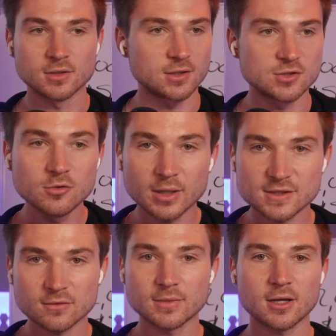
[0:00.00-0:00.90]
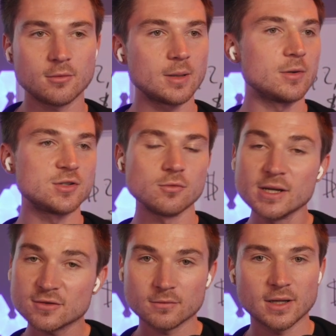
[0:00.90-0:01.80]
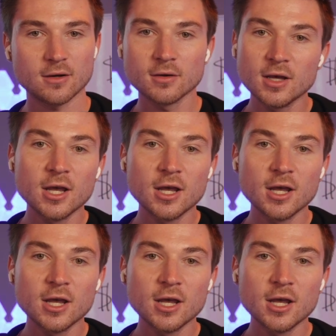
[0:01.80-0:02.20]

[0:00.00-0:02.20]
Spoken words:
2 months from now, maybe 2 weeks from now?